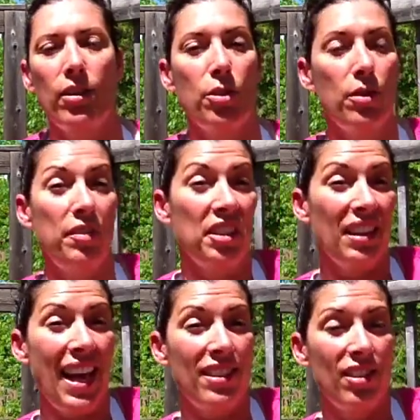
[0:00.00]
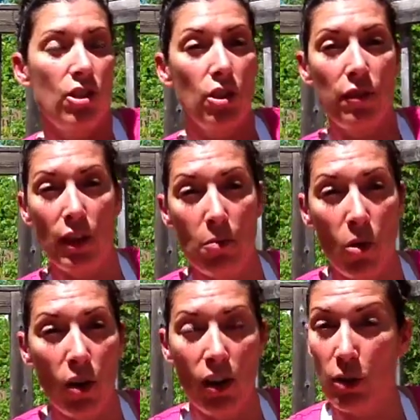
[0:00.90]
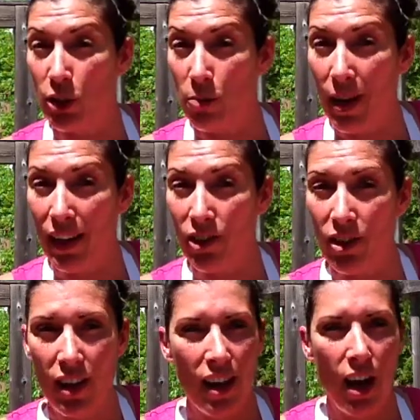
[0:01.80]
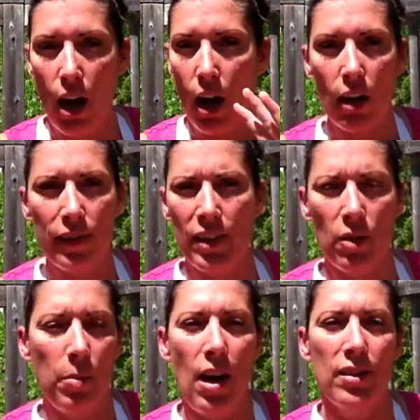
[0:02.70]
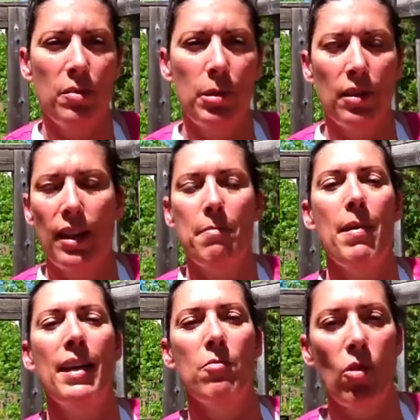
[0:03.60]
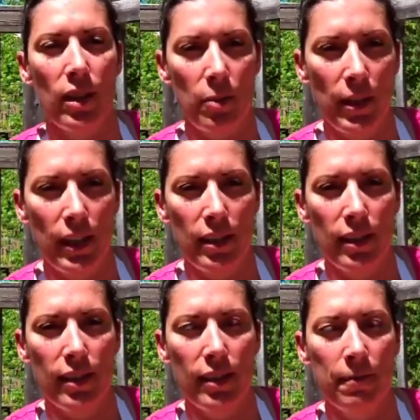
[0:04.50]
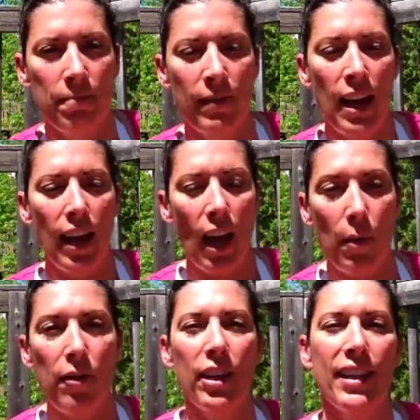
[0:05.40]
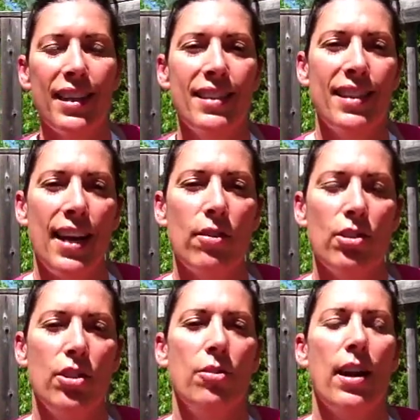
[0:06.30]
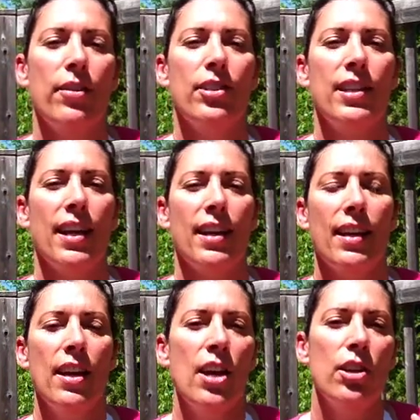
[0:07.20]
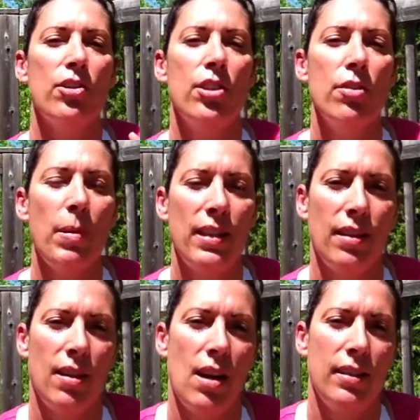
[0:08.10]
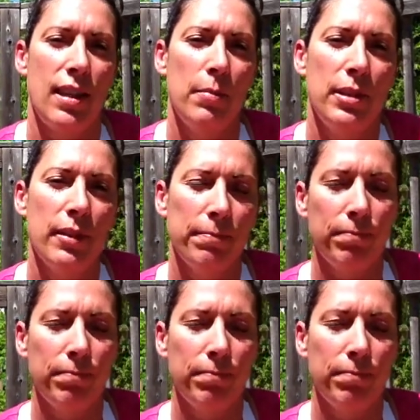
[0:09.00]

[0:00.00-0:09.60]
Do you feel less? Do you feel more, or too much? All of these are possible, and many more experiences. However, it gets down to understanding two basic concepts.